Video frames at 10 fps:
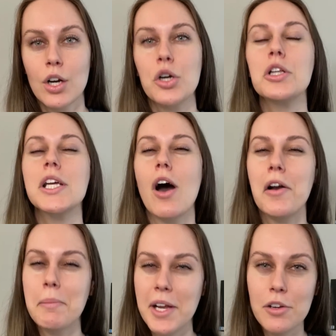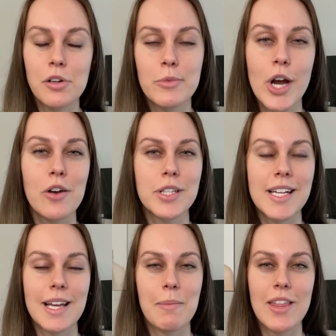Early on in my YouTube channel
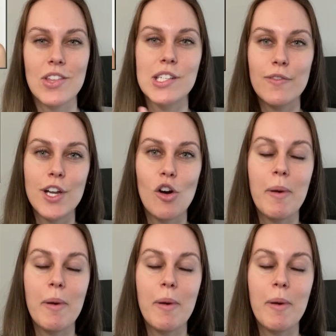days, I made this video